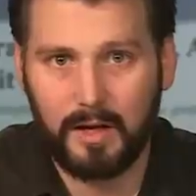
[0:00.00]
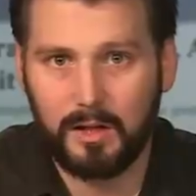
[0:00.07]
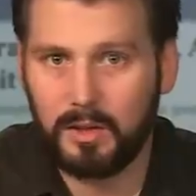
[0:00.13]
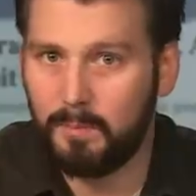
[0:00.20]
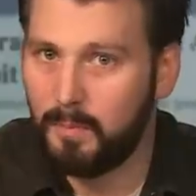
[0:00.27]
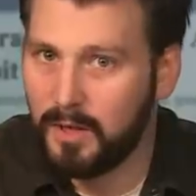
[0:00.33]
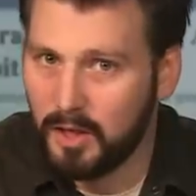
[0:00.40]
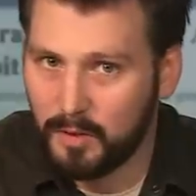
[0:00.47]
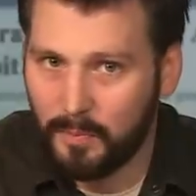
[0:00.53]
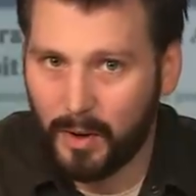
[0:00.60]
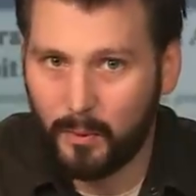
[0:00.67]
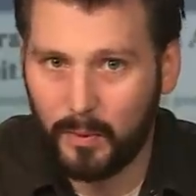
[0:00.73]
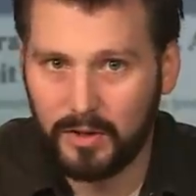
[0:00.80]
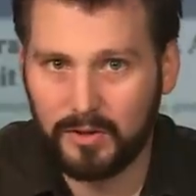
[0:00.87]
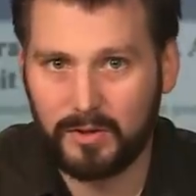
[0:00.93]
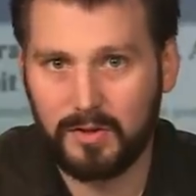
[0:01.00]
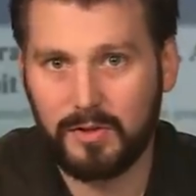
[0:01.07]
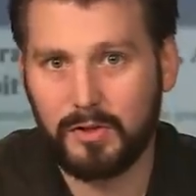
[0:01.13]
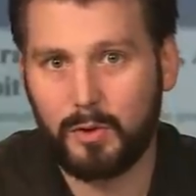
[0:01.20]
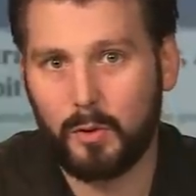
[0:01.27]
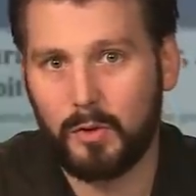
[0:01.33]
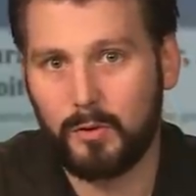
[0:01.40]
The means by which this
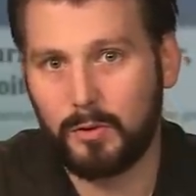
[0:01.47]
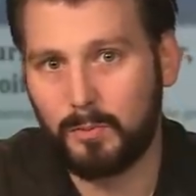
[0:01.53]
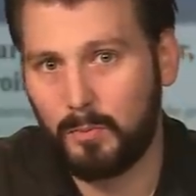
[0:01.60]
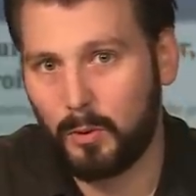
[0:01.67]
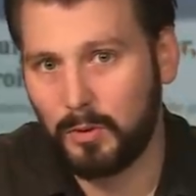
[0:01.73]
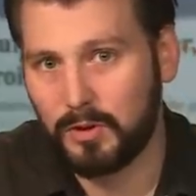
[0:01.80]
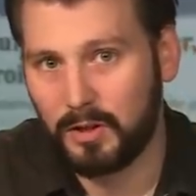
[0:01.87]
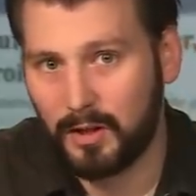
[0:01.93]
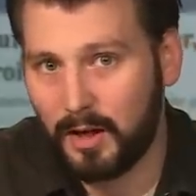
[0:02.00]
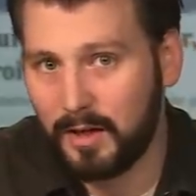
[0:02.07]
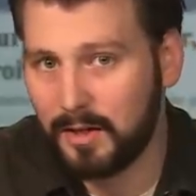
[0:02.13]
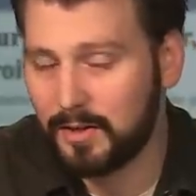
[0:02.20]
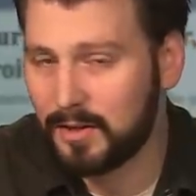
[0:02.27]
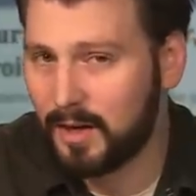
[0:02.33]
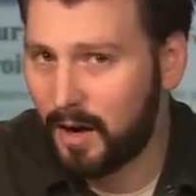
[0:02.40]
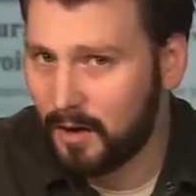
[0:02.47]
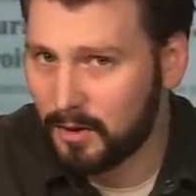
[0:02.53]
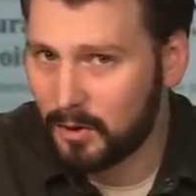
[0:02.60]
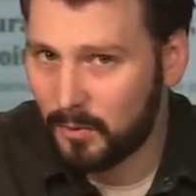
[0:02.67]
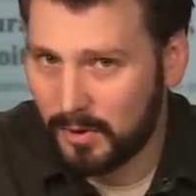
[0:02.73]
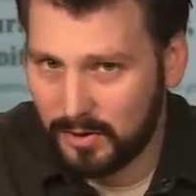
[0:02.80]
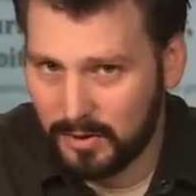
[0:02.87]
story was brought to light is
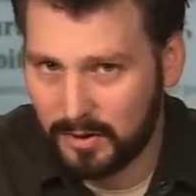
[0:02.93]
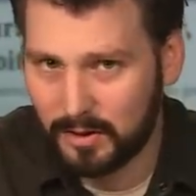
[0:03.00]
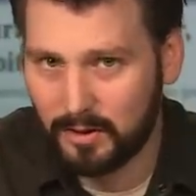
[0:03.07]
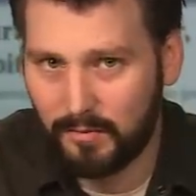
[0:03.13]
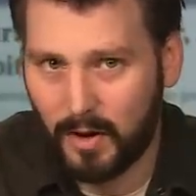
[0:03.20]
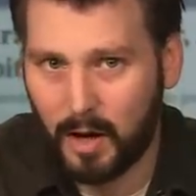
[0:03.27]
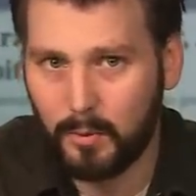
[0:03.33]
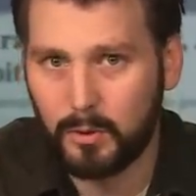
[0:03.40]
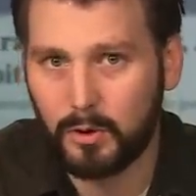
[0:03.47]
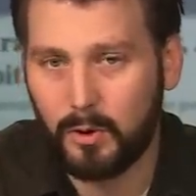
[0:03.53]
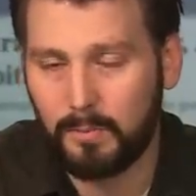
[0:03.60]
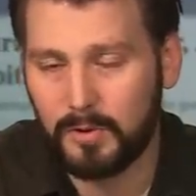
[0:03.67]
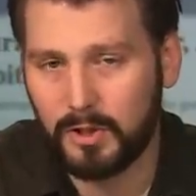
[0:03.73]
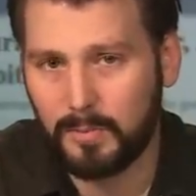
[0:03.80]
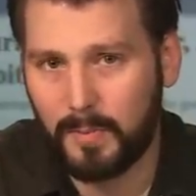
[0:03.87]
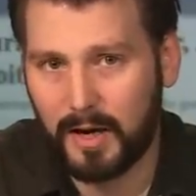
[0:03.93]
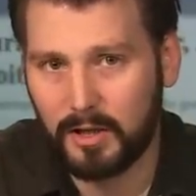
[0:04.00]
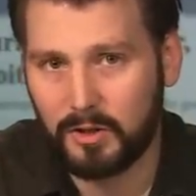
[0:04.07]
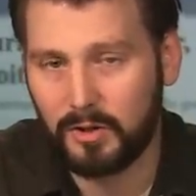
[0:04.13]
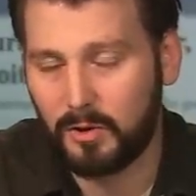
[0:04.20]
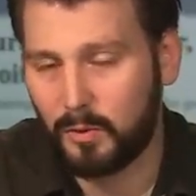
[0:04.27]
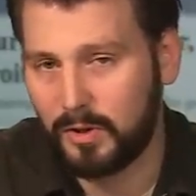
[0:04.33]
characteristic of how Tom
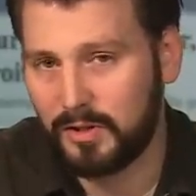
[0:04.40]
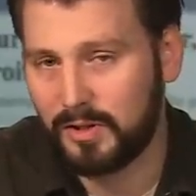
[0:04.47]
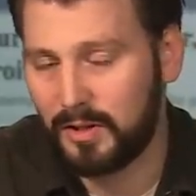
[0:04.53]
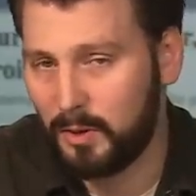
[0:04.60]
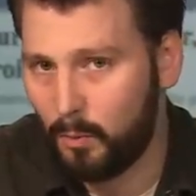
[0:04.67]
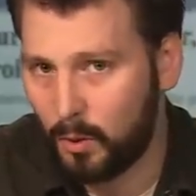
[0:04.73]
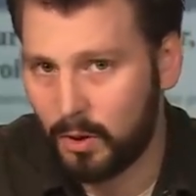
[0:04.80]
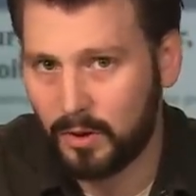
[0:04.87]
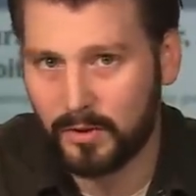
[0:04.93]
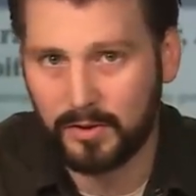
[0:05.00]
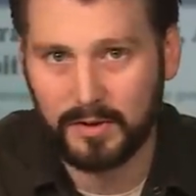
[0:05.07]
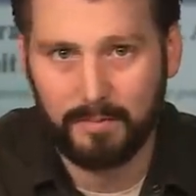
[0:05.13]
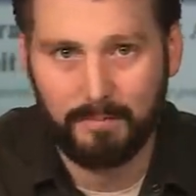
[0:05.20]
Dispatch increasingly works.